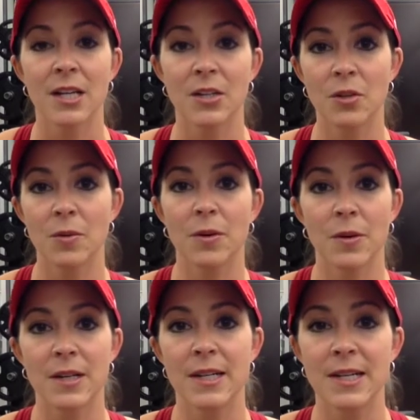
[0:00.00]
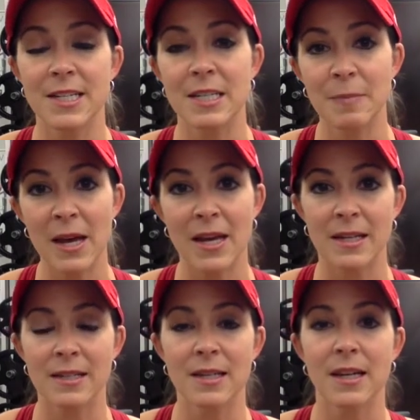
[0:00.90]
you are going to need to
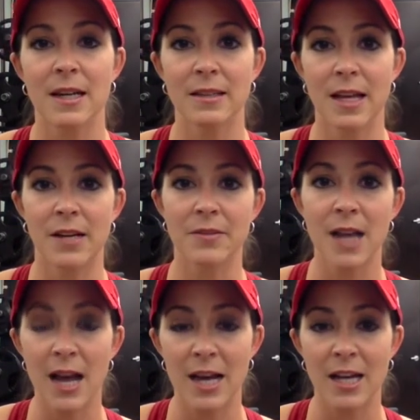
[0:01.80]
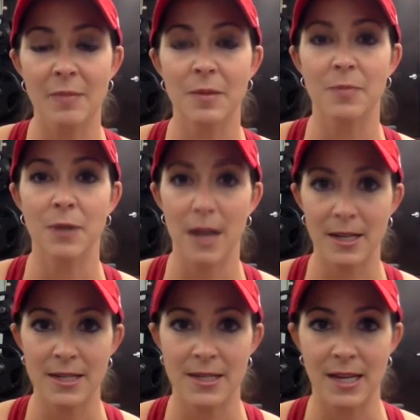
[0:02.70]
spend a lot of time
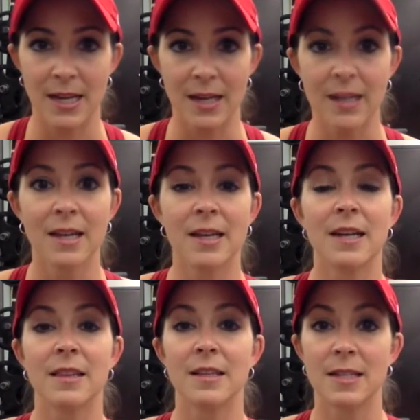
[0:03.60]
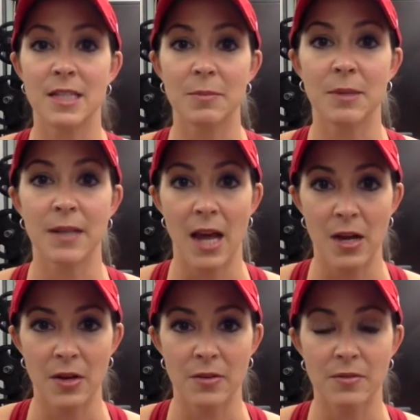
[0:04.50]
practicing the discipline
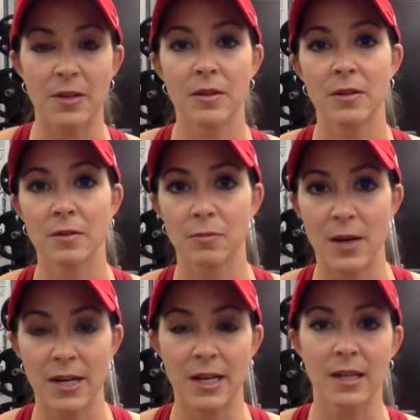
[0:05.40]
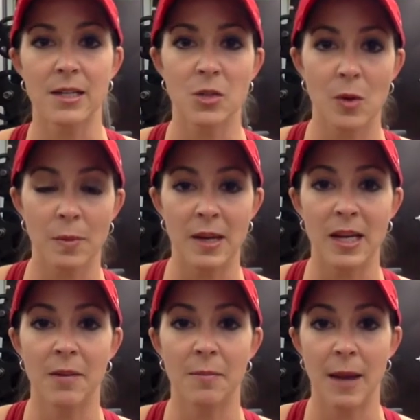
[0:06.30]
of running,
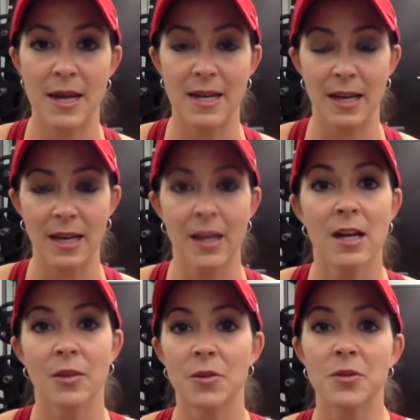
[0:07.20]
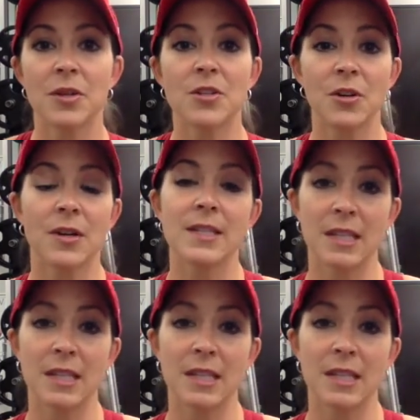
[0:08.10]
swimming, biking. Those are endurance